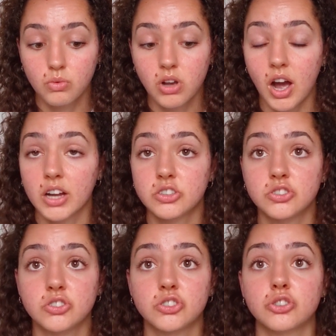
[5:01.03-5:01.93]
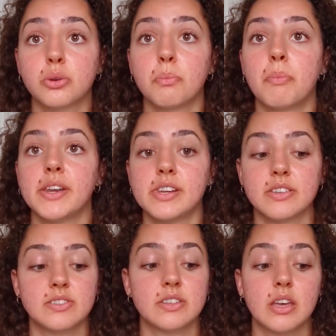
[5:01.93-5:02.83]
gotten
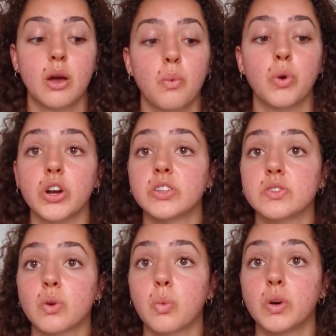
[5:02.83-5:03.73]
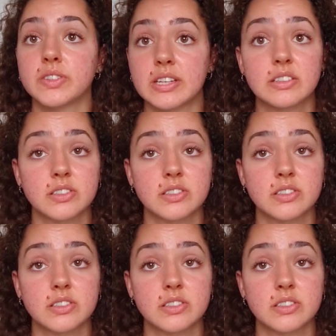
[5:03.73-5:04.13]
tremendously worse once I